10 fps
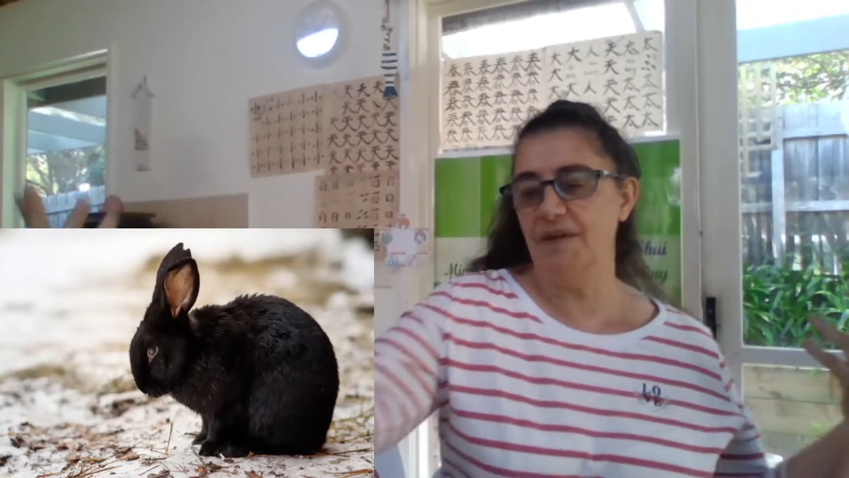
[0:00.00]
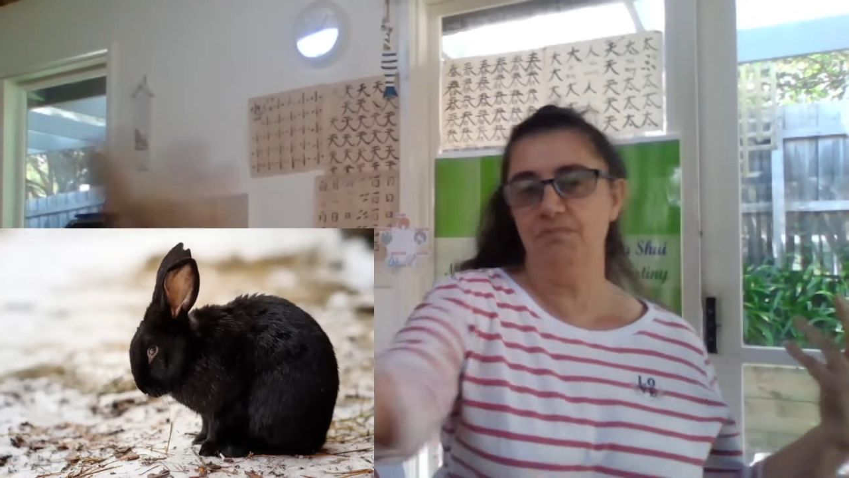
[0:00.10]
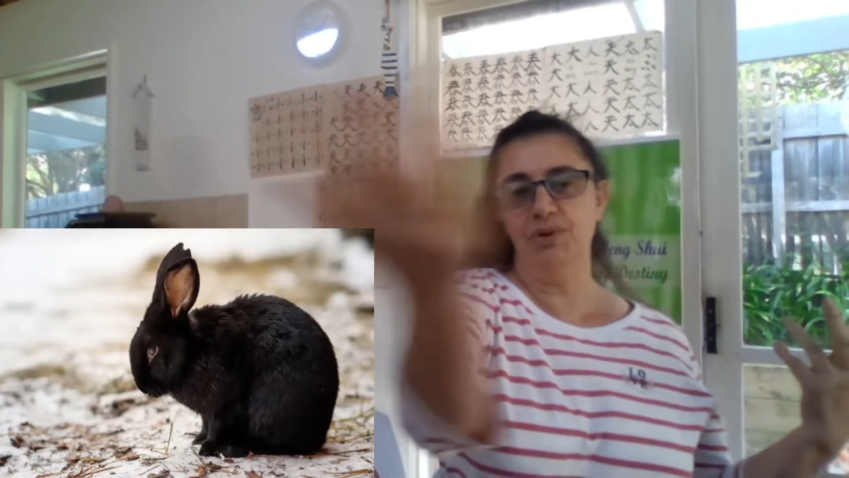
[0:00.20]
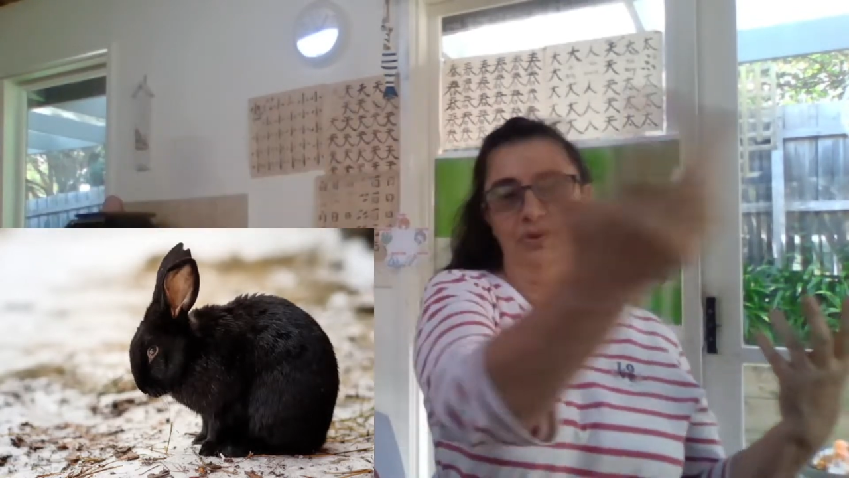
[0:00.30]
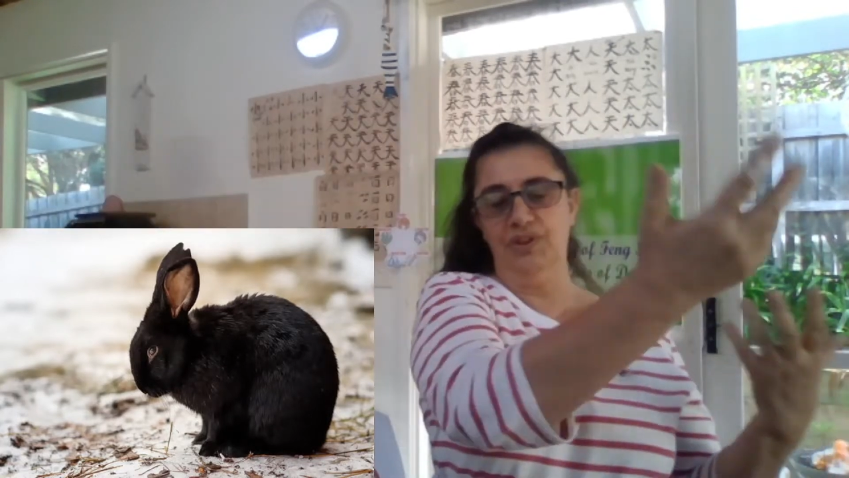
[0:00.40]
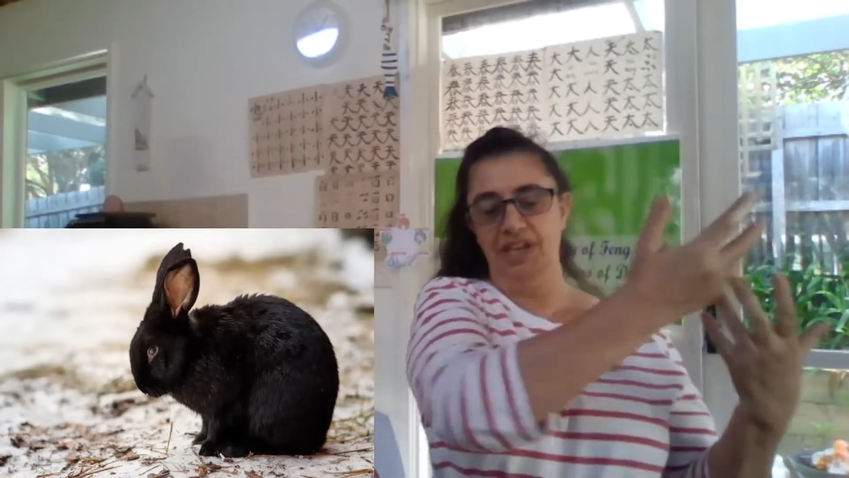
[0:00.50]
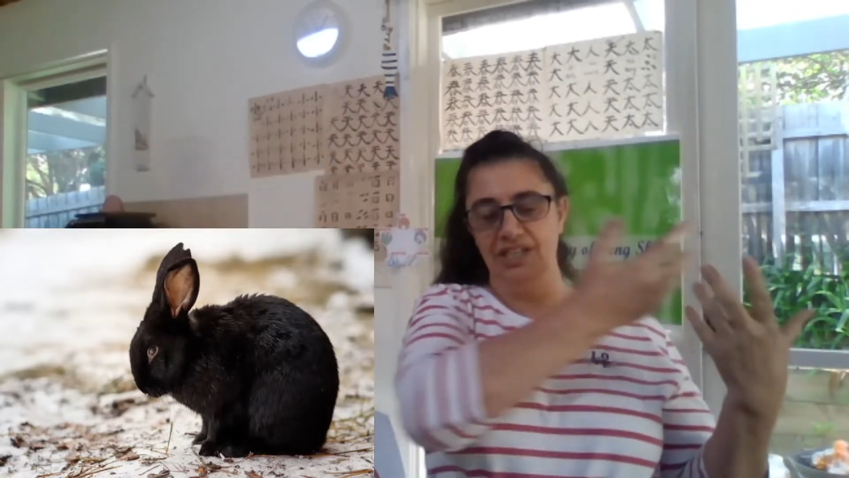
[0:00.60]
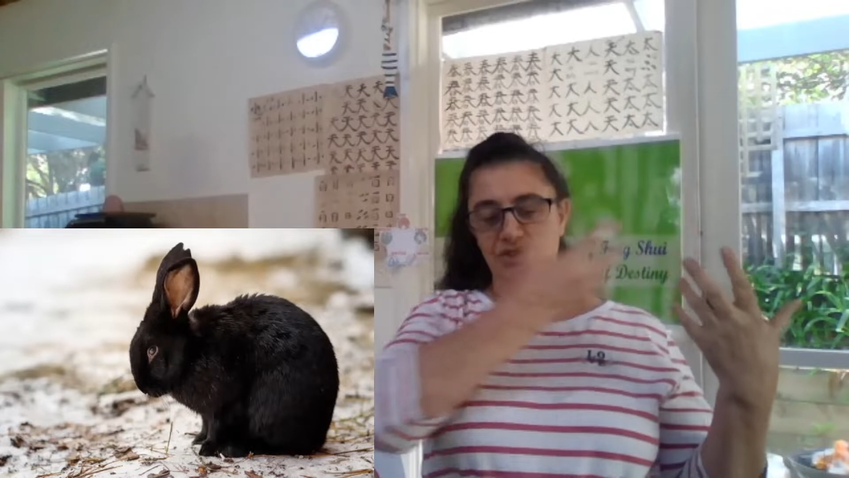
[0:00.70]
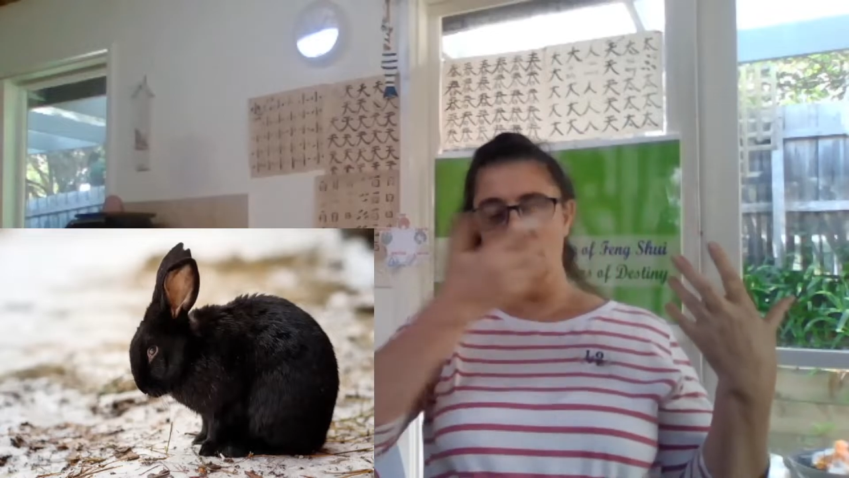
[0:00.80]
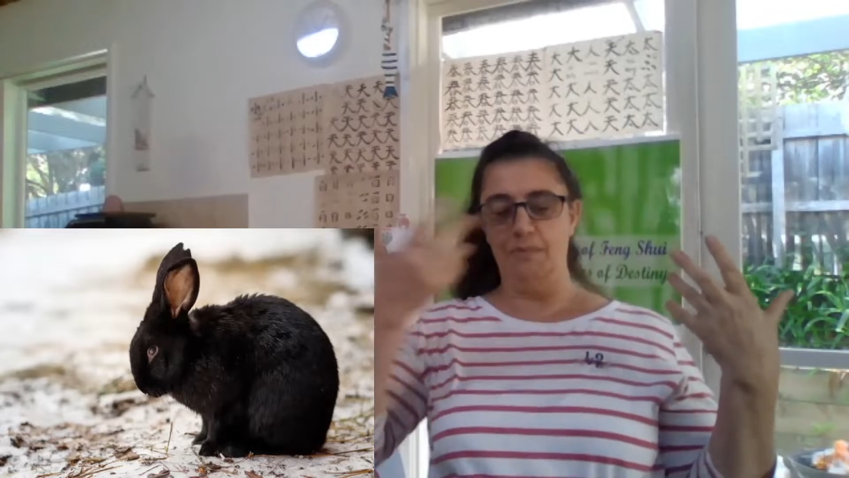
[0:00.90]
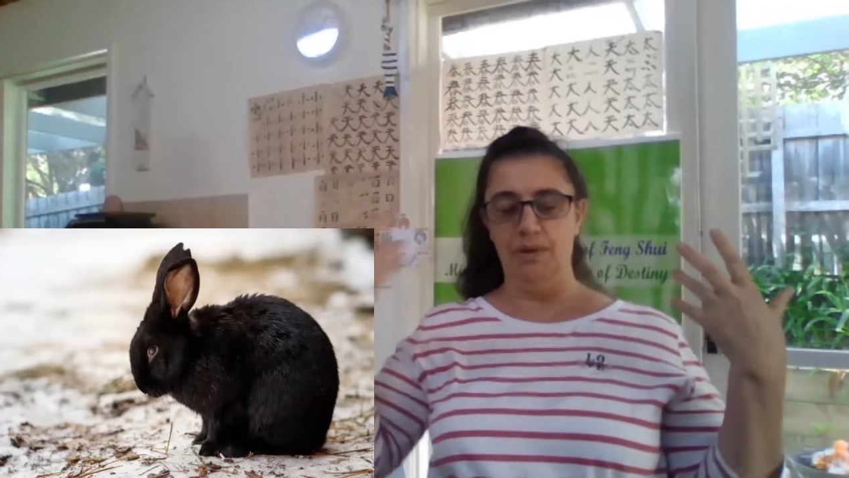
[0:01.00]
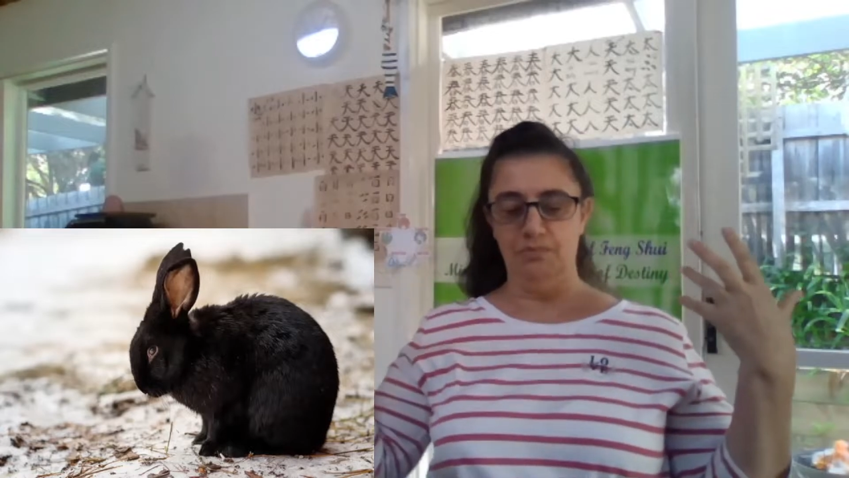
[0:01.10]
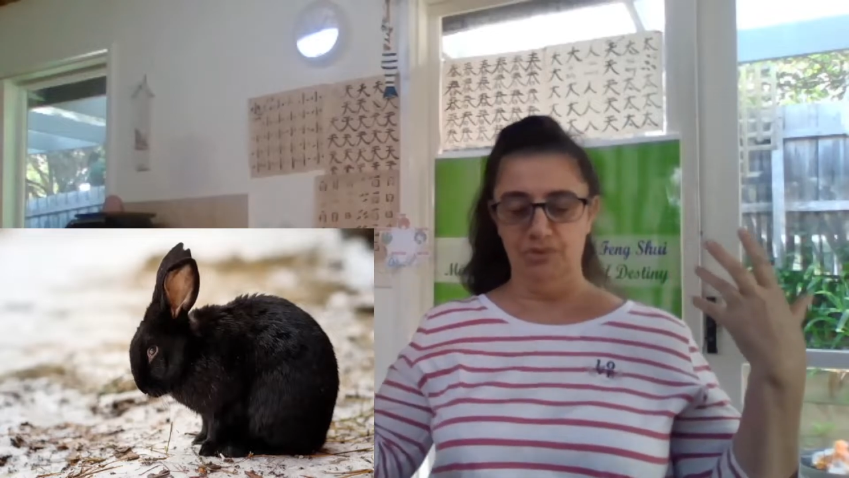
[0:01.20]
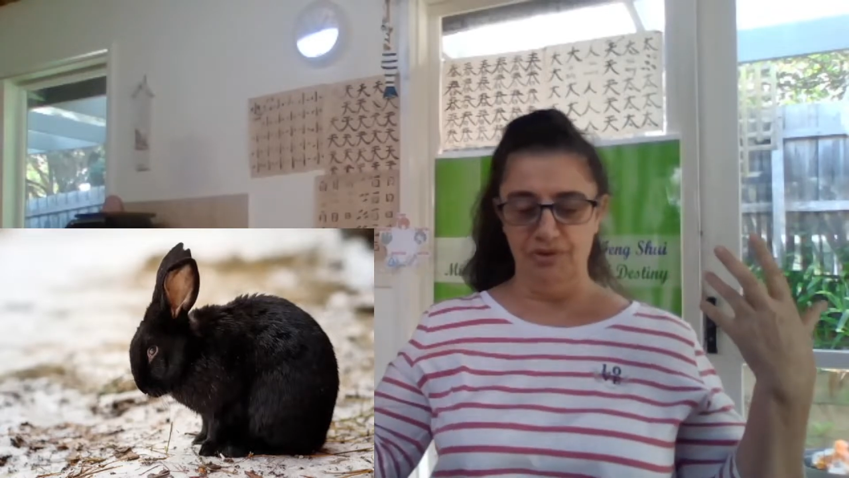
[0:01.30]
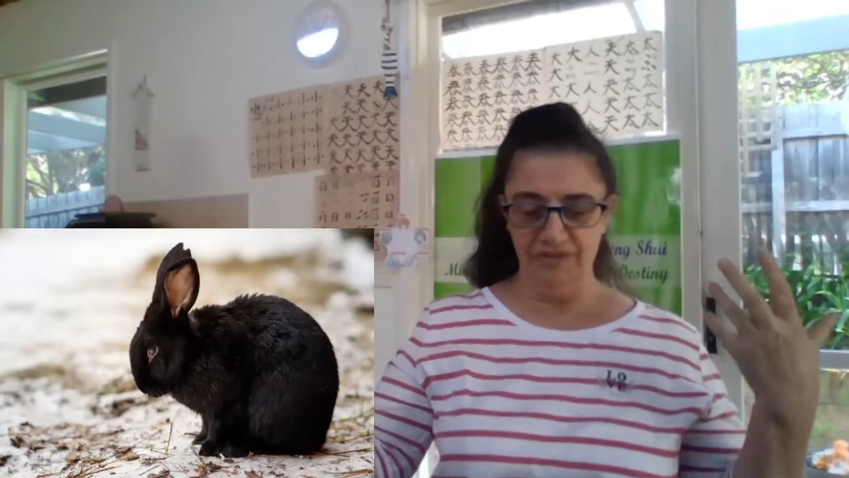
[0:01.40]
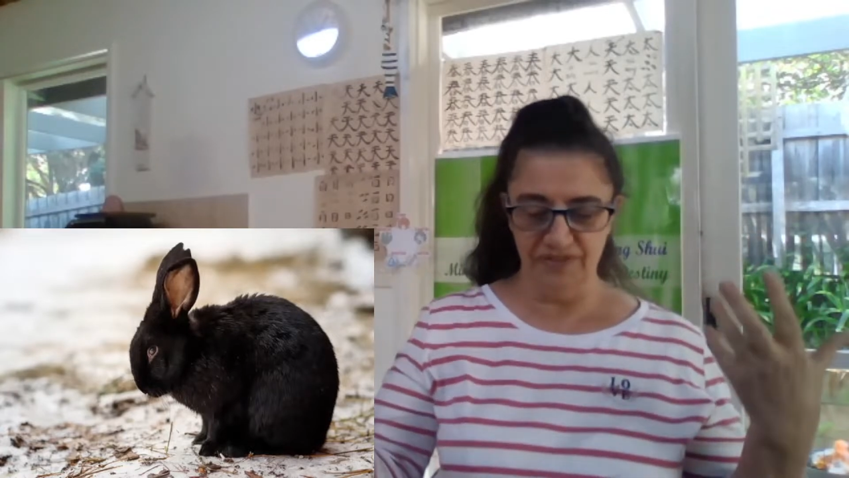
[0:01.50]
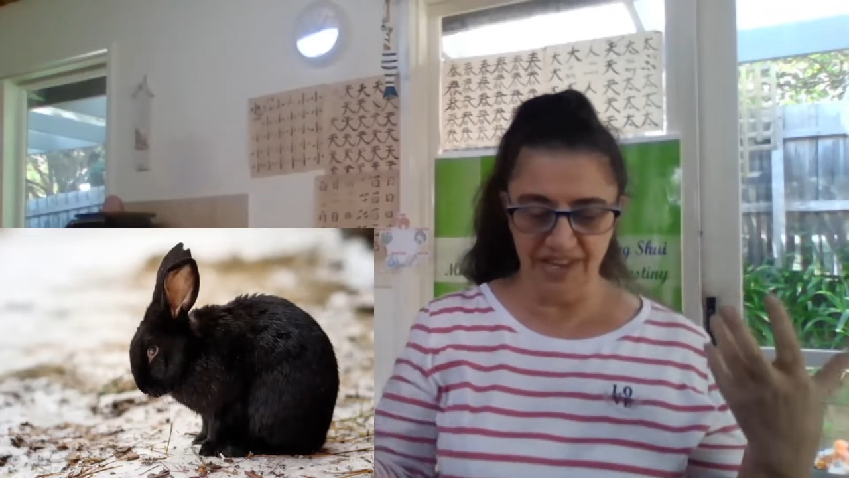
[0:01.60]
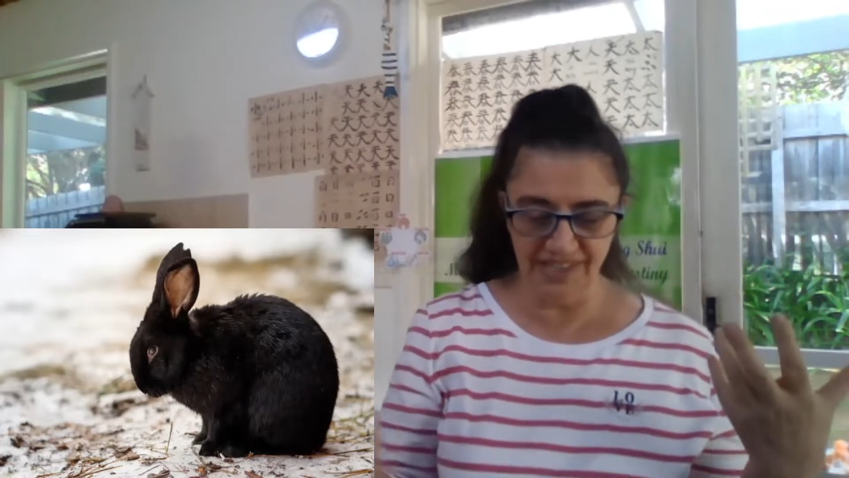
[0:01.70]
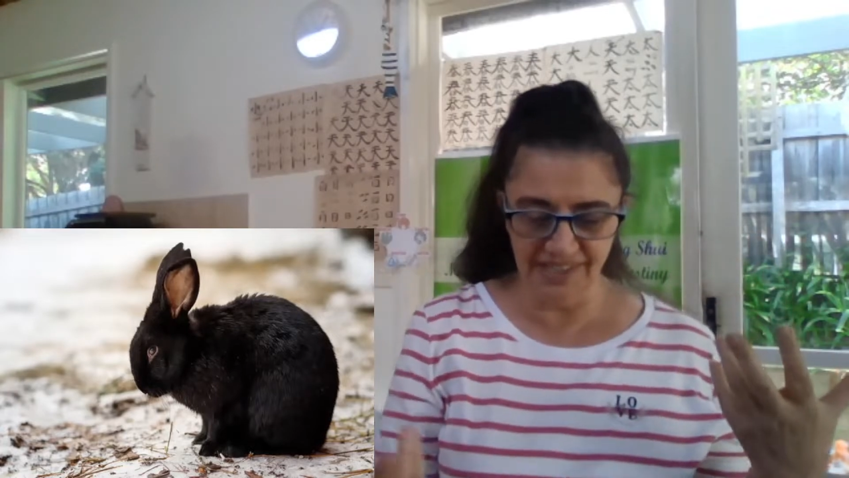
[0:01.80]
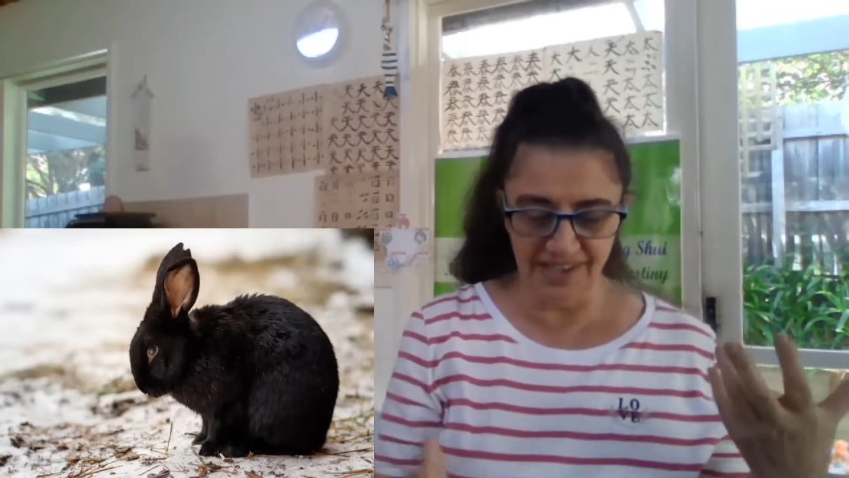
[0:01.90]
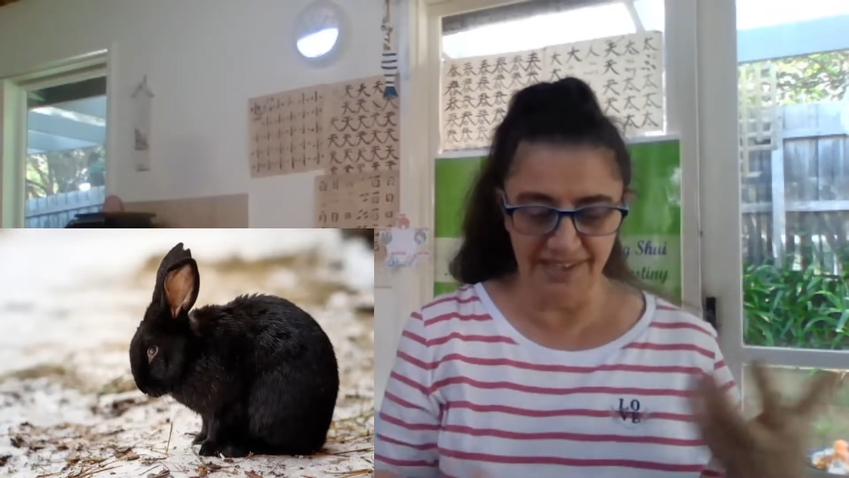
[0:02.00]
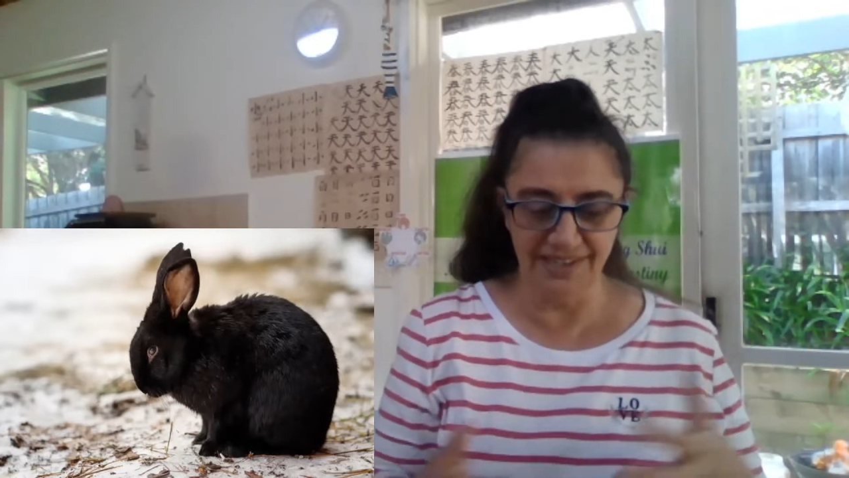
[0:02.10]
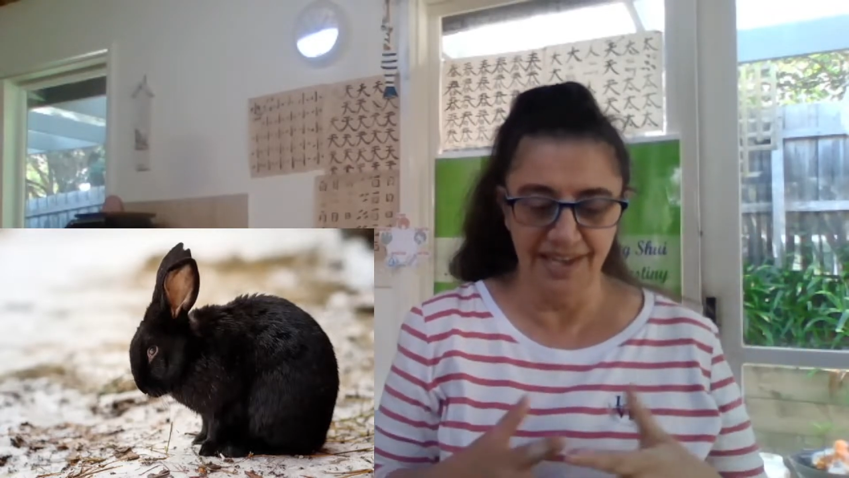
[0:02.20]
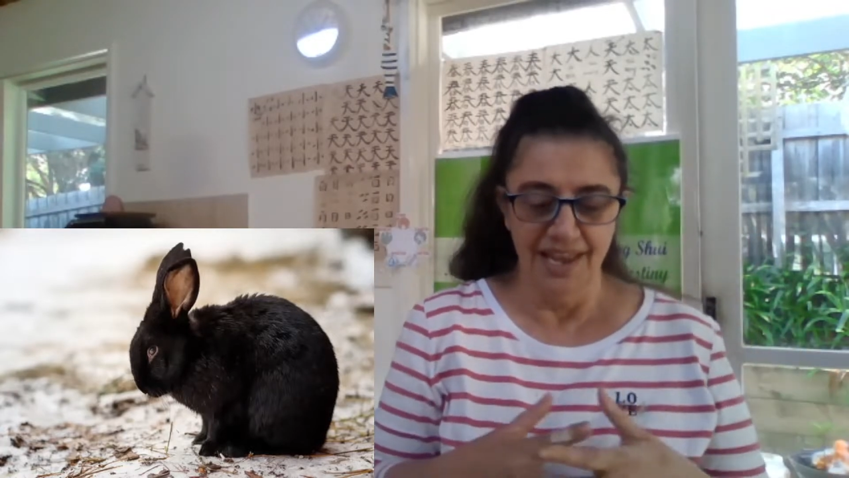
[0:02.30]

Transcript: built these rabbit proof fences.